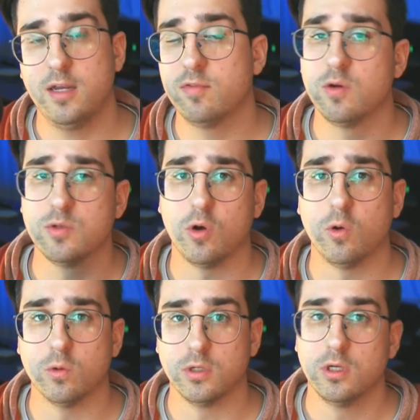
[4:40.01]
even though it's
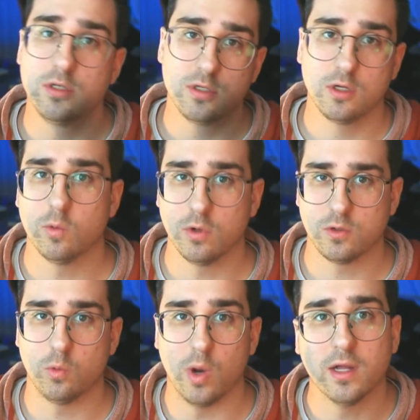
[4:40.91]
old, still
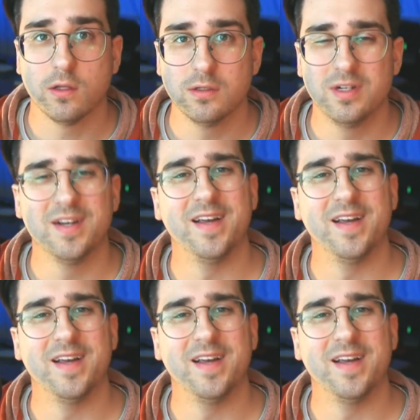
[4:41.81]
works well.